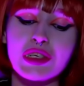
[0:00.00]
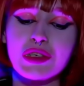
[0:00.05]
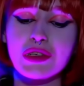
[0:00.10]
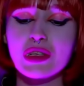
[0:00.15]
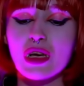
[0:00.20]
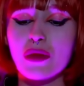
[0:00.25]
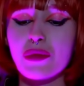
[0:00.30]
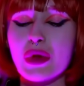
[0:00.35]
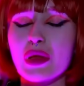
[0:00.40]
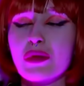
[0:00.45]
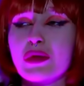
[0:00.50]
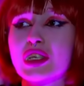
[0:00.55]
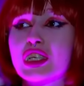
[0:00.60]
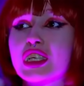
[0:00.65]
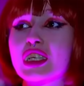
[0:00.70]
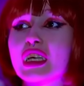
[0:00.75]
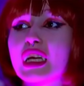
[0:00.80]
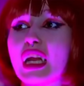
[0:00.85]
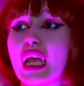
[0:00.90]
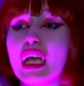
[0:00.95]
I bet Grace
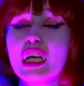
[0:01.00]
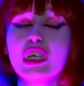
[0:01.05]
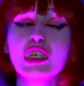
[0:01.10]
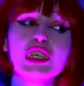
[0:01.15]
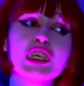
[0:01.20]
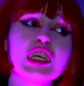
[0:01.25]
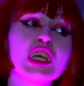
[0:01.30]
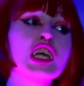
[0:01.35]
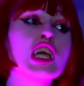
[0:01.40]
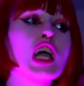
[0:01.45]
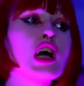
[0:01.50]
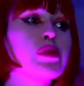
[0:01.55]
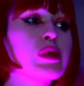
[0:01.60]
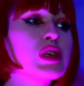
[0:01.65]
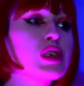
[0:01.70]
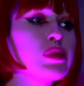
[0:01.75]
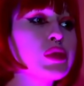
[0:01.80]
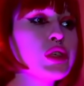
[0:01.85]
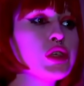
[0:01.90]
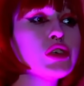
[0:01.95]
is on her way now.
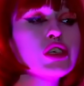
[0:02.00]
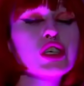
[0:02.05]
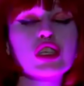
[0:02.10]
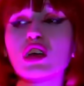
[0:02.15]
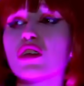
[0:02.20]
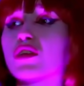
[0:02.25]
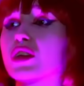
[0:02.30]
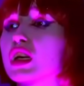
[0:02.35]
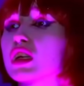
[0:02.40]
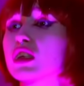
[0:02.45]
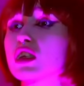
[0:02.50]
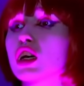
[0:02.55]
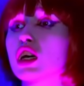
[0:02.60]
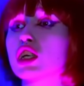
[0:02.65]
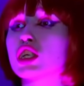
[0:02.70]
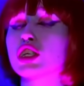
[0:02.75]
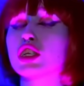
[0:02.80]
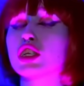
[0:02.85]
I'm excited to see